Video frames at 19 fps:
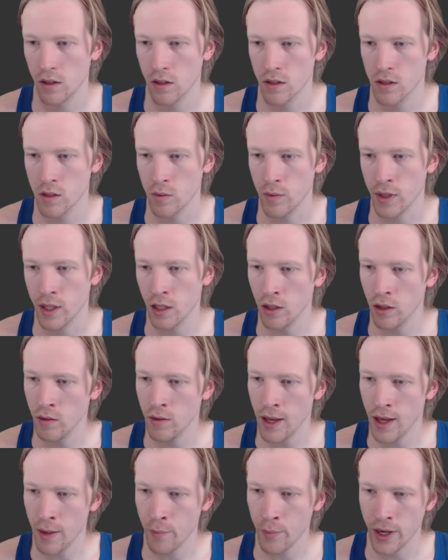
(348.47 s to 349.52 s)
So we can do
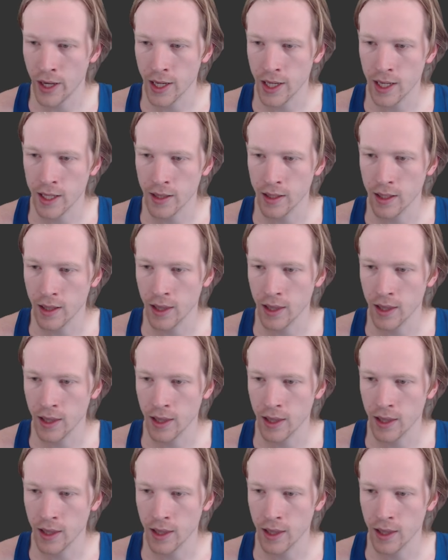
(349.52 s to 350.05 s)
that by getting the